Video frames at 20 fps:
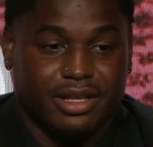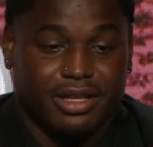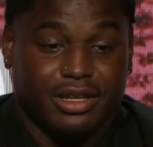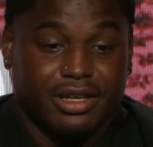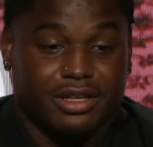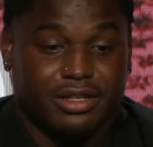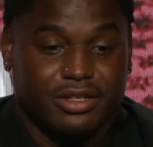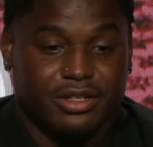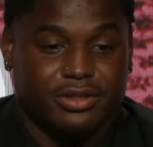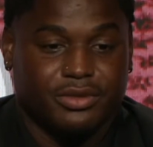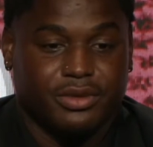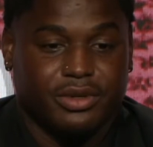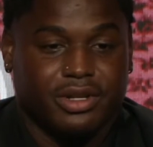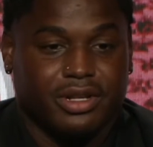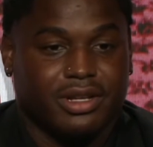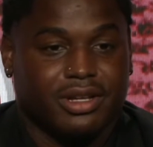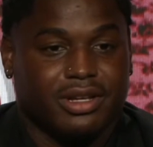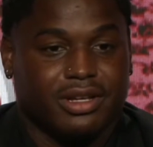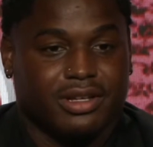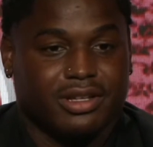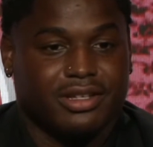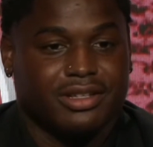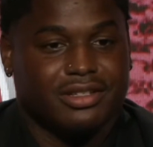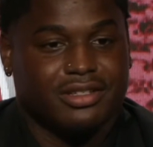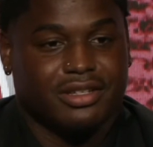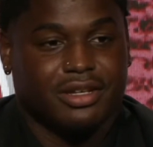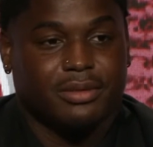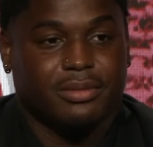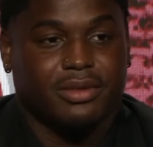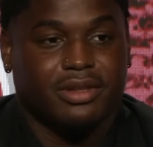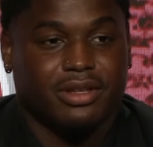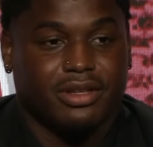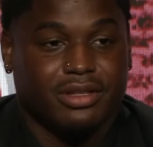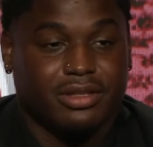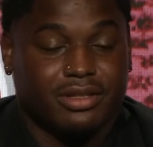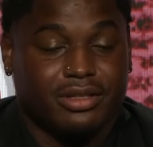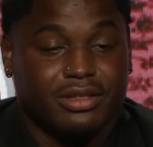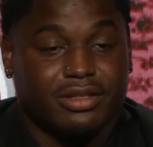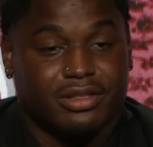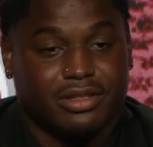this is really
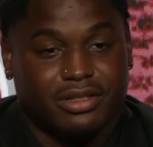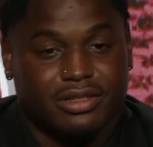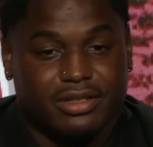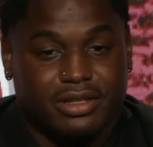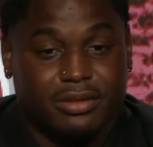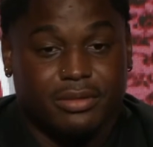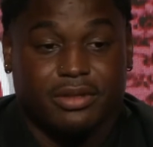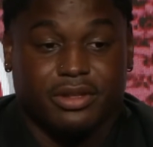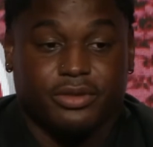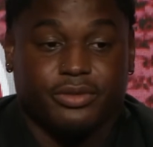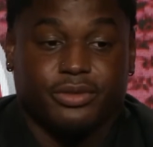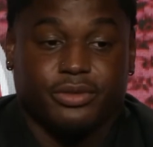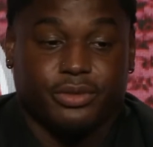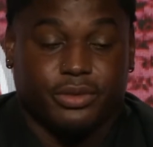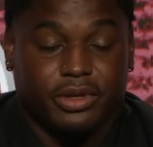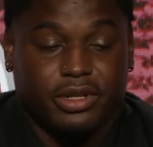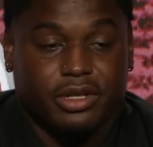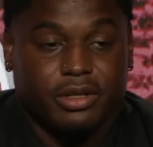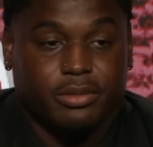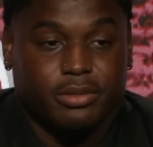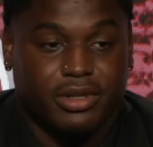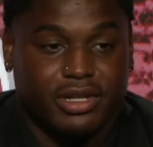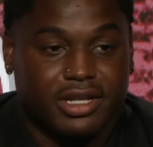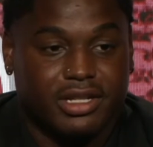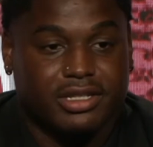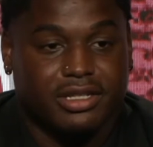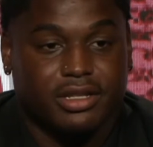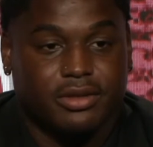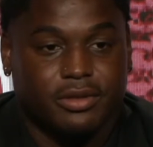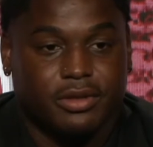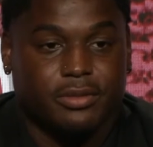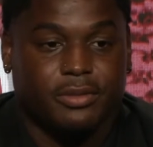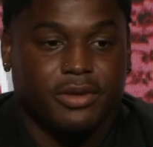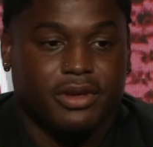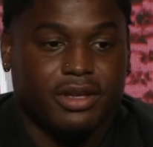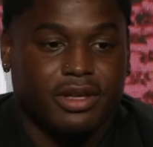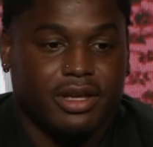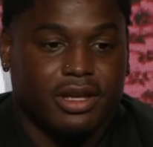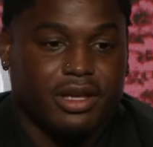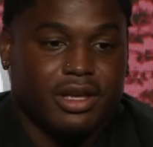something something really blessing to
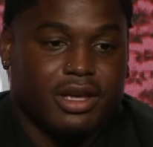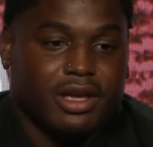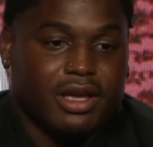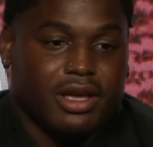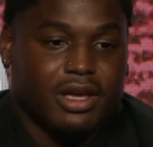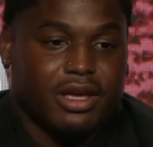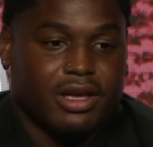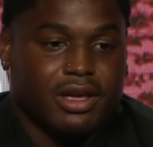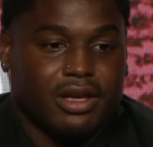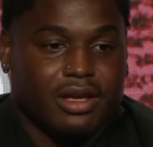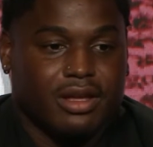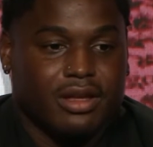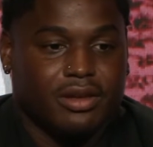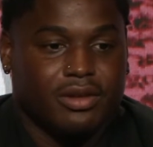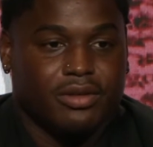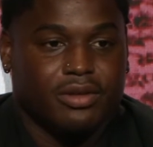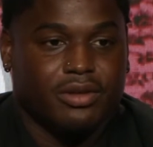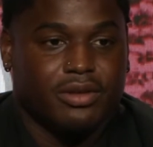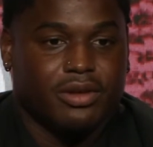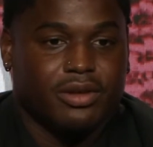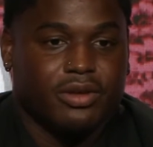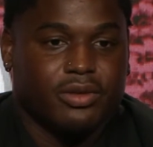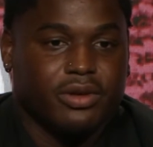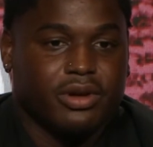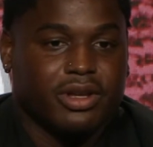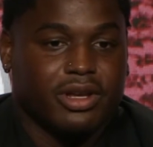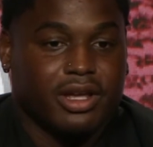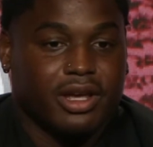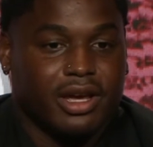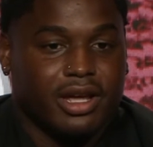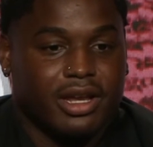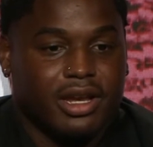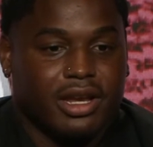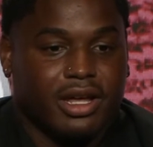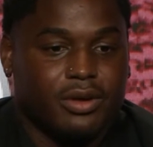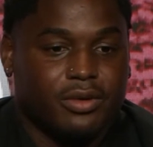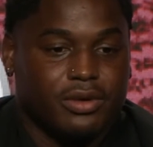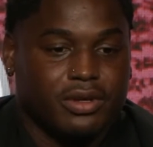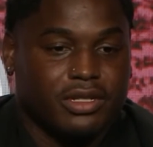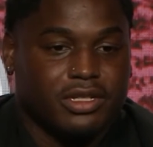me. And one guy that
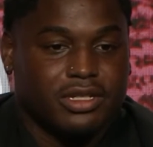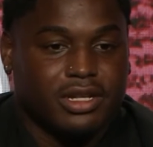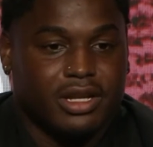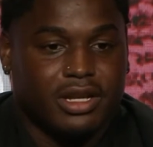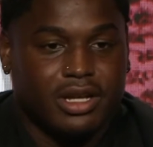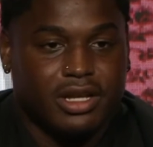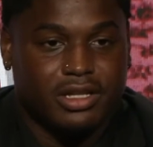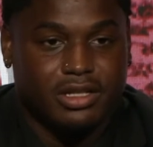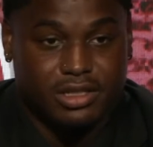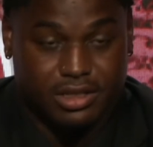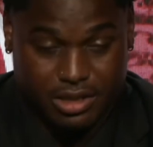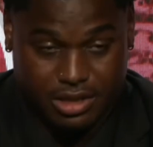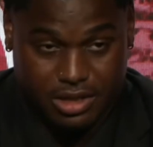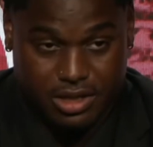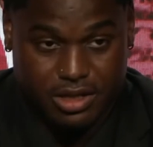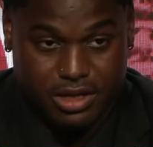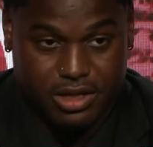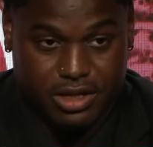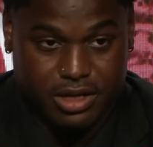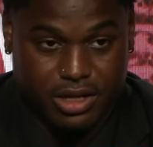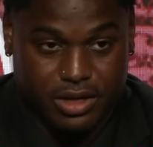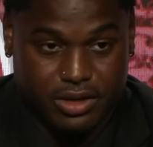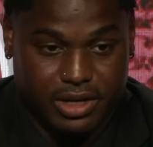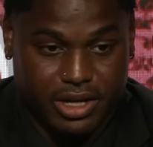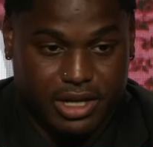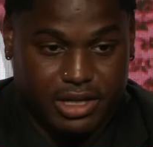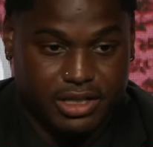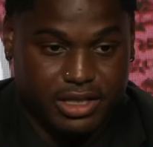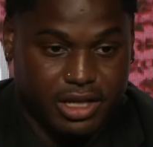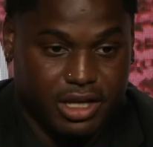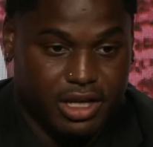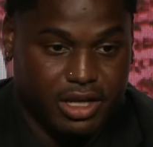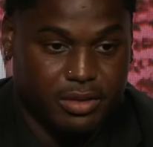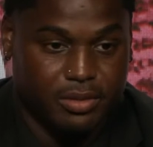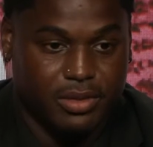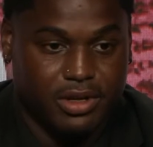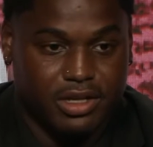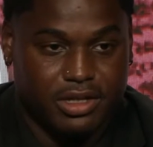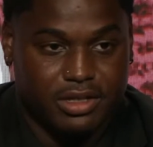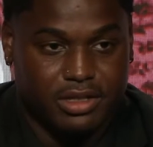I want to shout out uh, on our
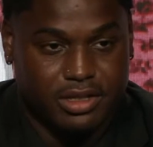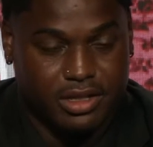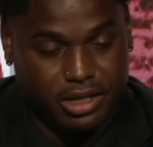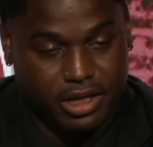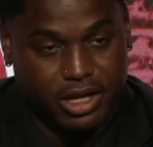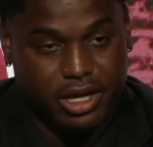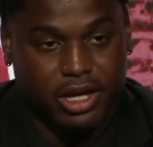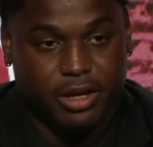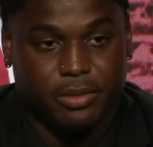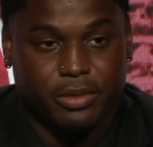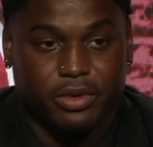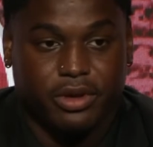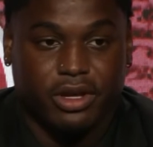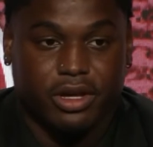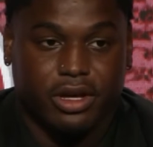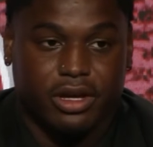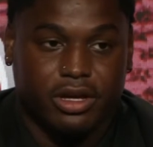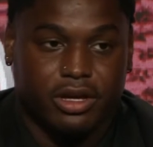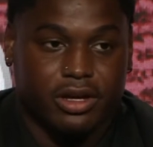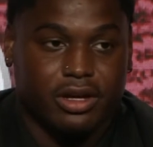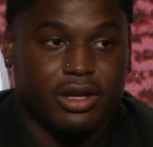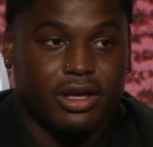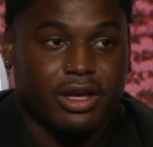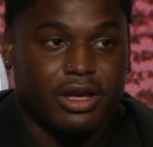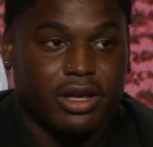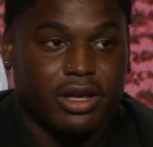team is Cameron Young,